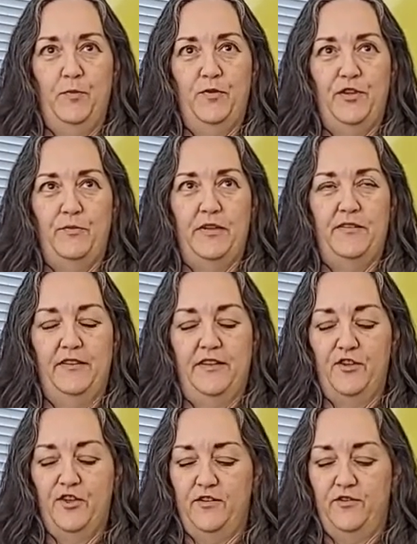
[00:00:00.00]
She recently
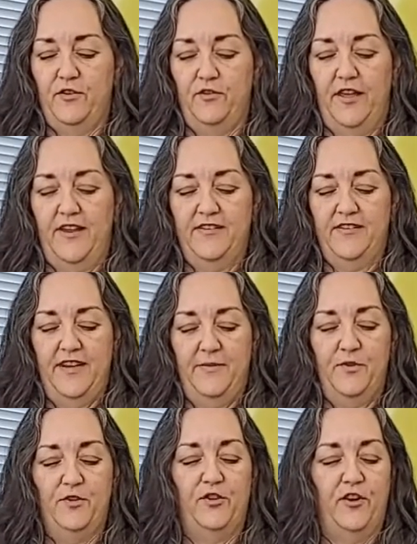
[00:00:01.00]
changed her last name.
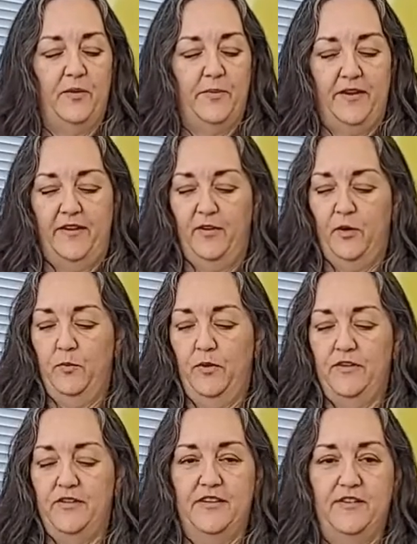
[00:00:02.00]
She'll talk about her
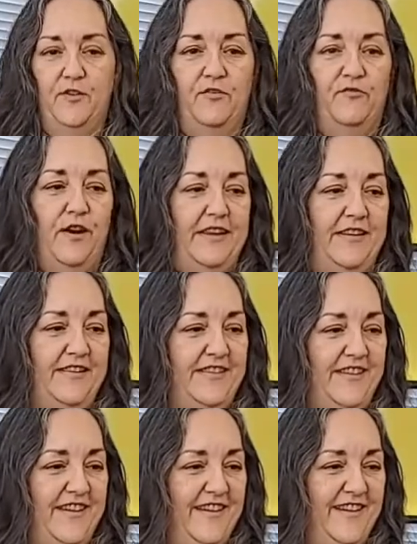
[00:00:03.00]
books as her friends,
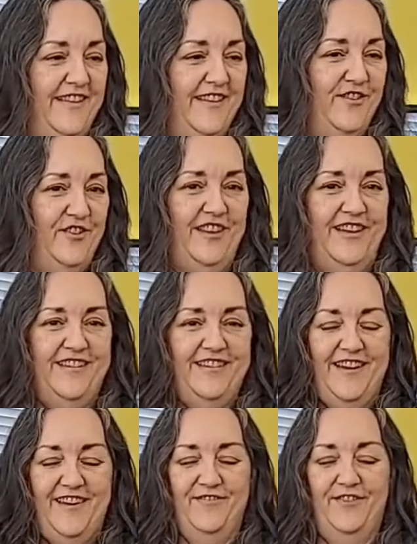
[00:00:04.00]
and she likes to
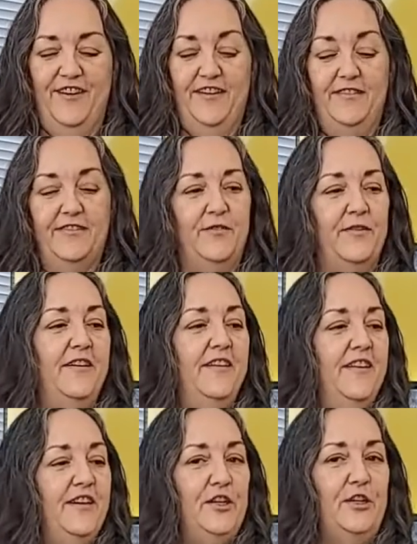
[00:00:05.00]
have lines. So,
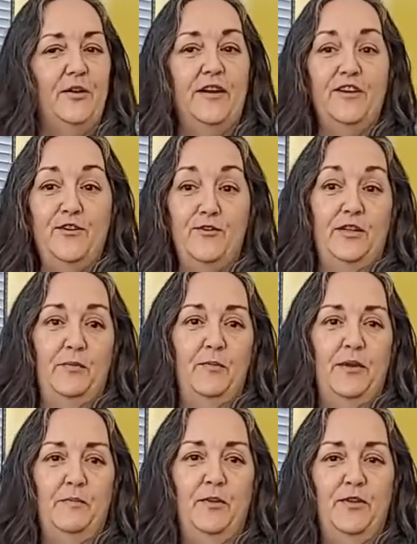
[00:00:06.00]
I usually
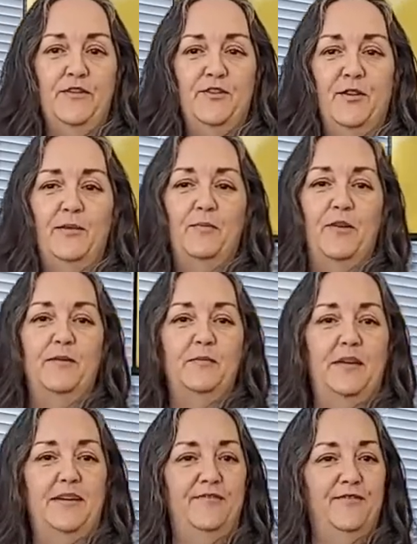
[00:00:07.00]
bring books. So I brought
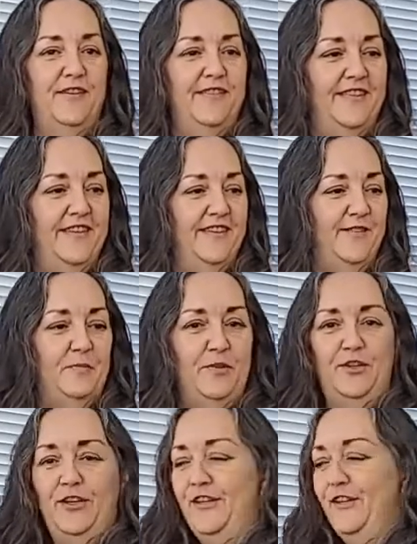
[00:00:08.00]
my friend this book
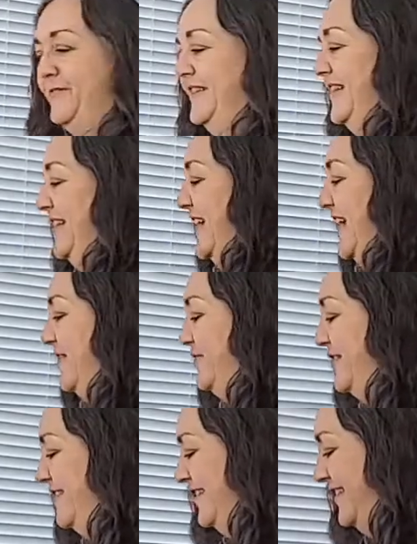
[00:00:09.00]
here.
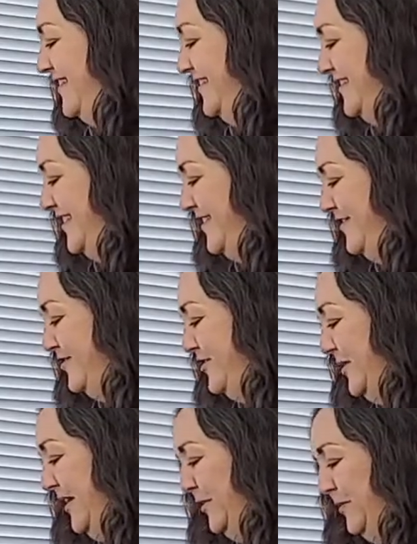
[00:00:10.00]
Everything is here to
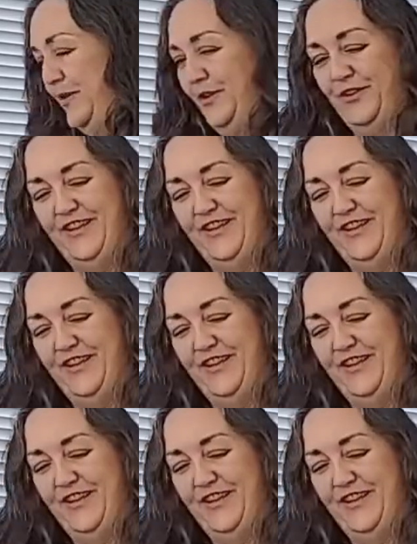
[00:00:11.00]
help you.